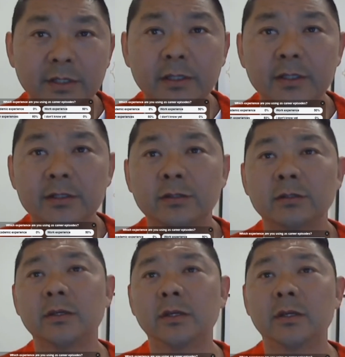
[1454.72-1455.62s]
certainly
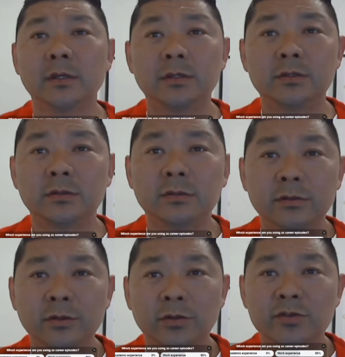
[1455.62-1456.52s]
to
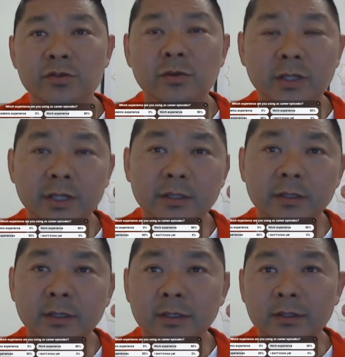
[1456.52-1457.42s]
your
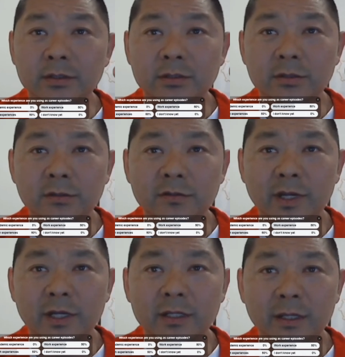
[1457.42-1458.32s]
journey
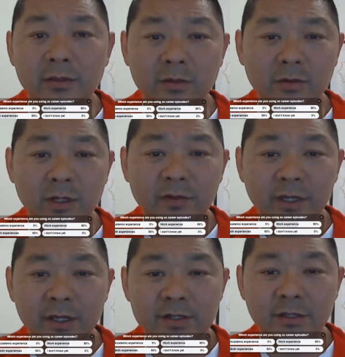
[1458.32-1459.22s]
to validate your
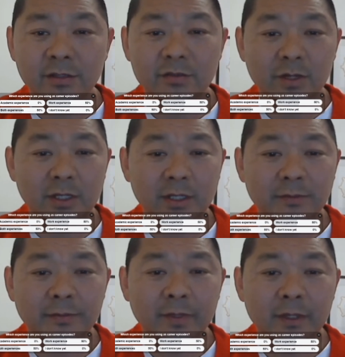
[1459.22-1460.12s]
qualification in
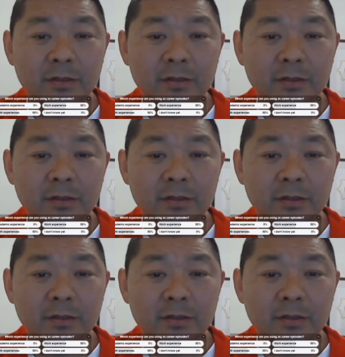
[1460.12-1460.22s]
Australia.